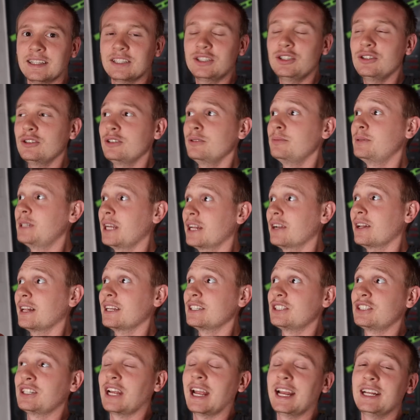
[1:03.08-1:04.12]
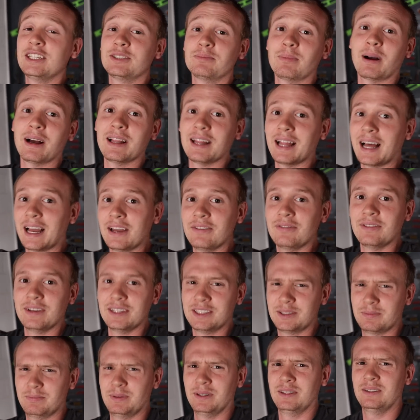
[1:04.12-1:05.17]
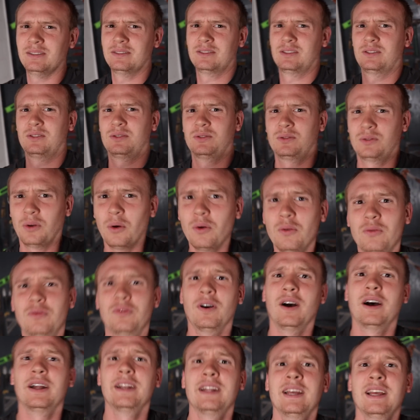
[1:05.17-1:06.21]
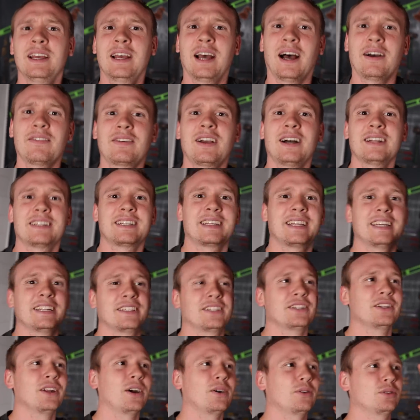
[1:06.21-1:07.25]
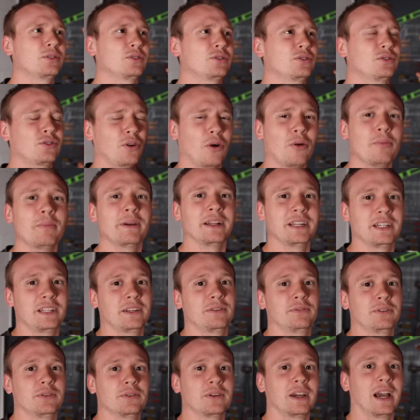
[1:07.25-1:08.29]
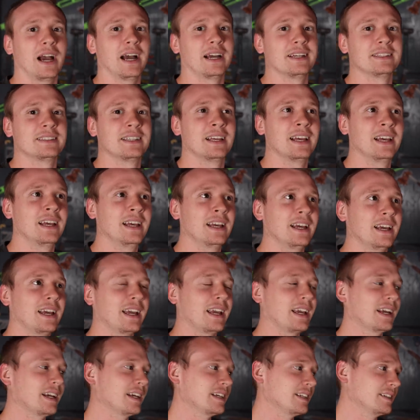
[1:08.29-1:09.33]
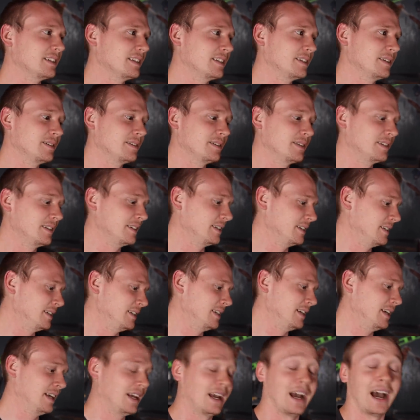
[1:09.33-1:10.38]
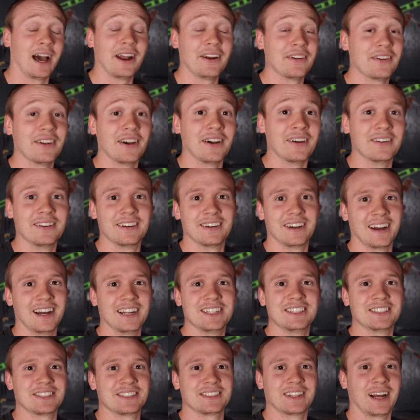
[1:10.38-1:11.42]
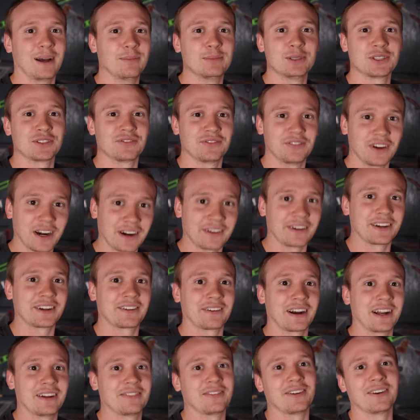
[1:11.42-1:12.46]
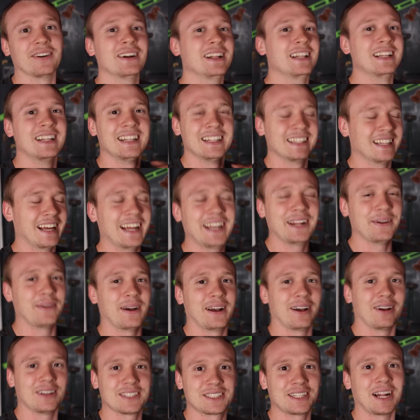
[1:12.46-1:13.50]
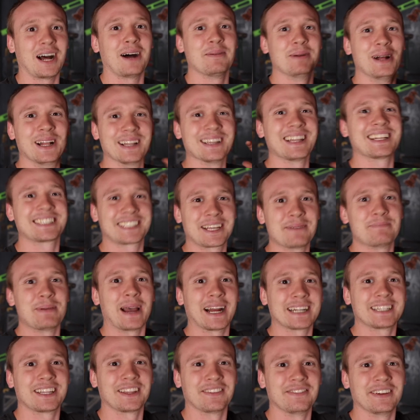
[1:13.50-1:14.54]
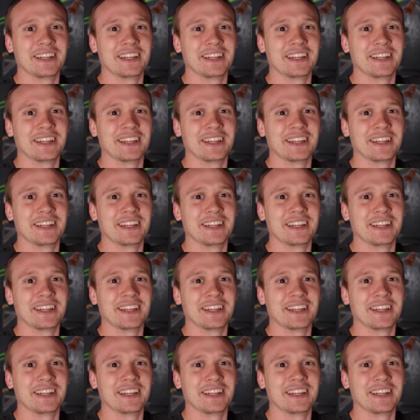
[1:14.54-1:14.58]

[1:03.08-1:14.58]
this YouTube channel has changed my life. It's been so fun. I've got to get to know so many of you guys, and I don't know. I'm just very grateful. Anyway, I'll stop. Let's get back to the